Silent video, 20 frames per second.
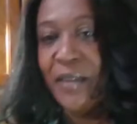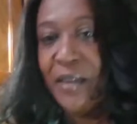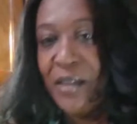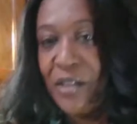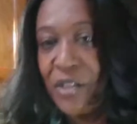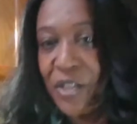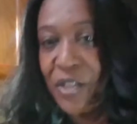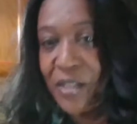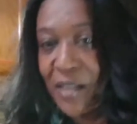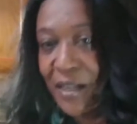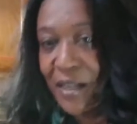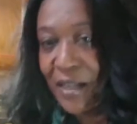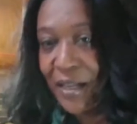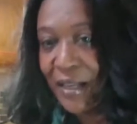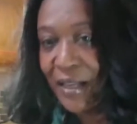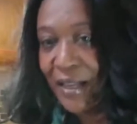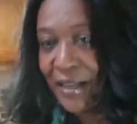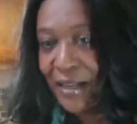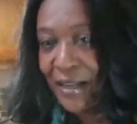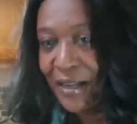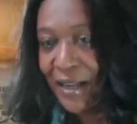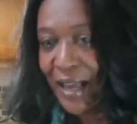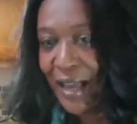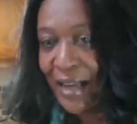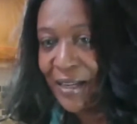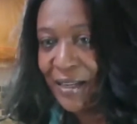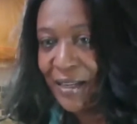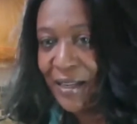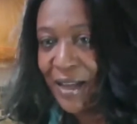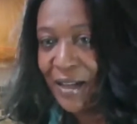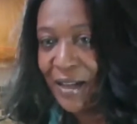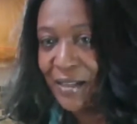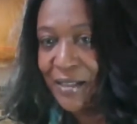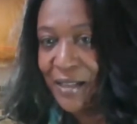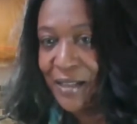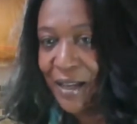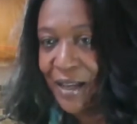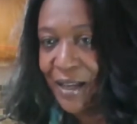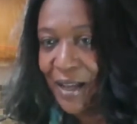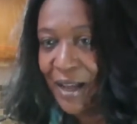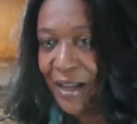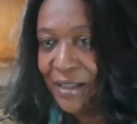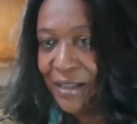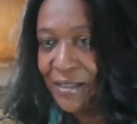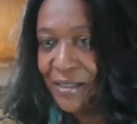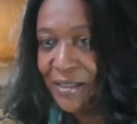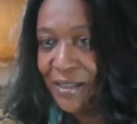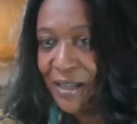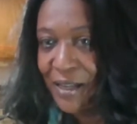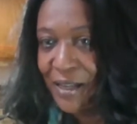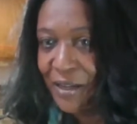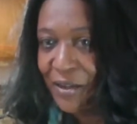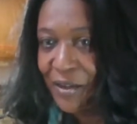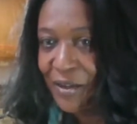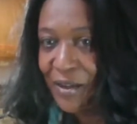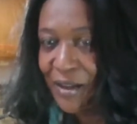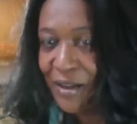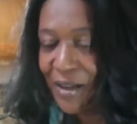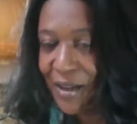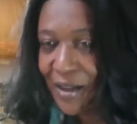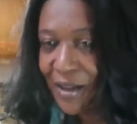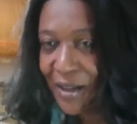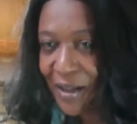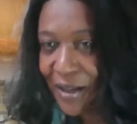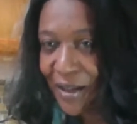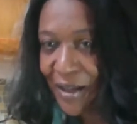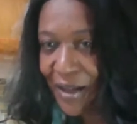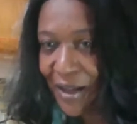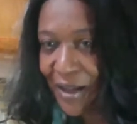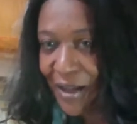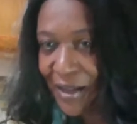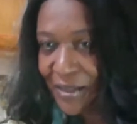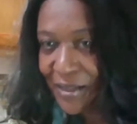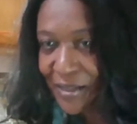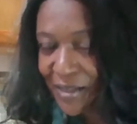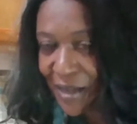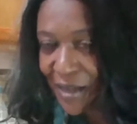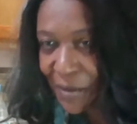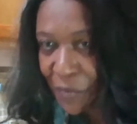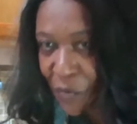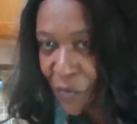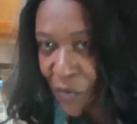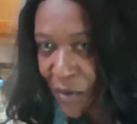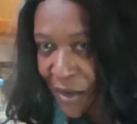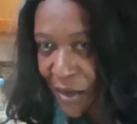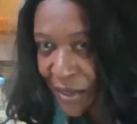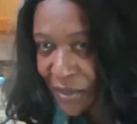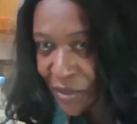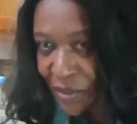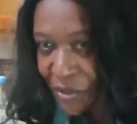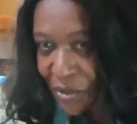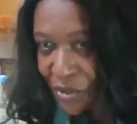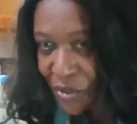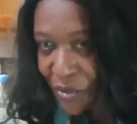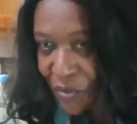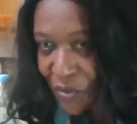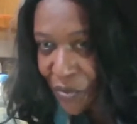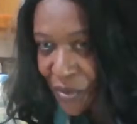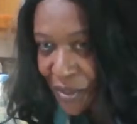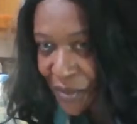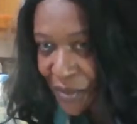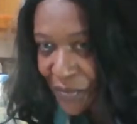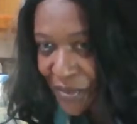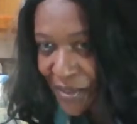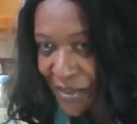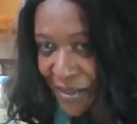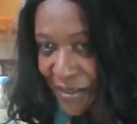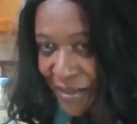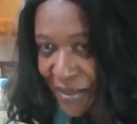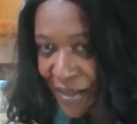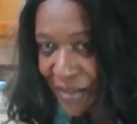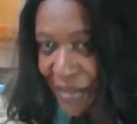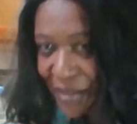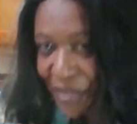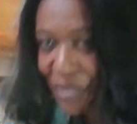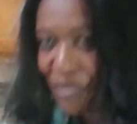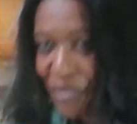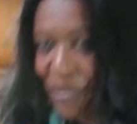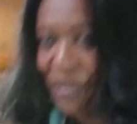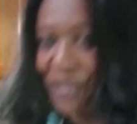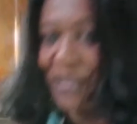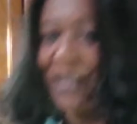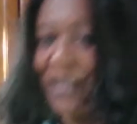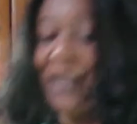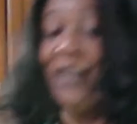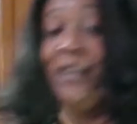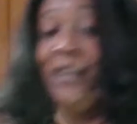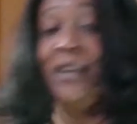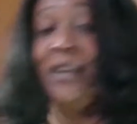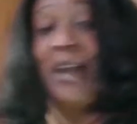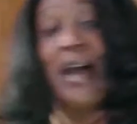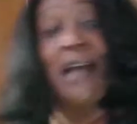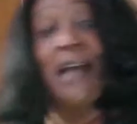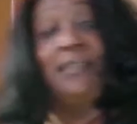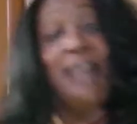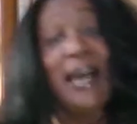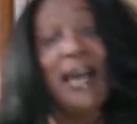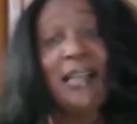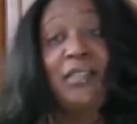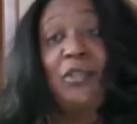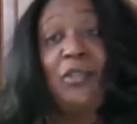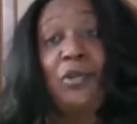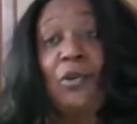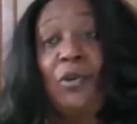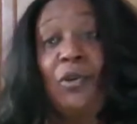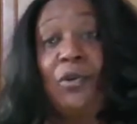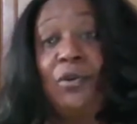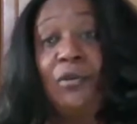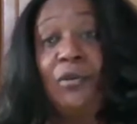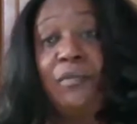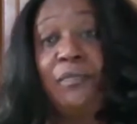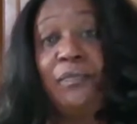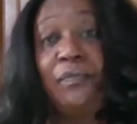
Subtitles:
She said, the lie, the doctor, I tell you, because him want to use him synthetic drugs. Yeah, that too.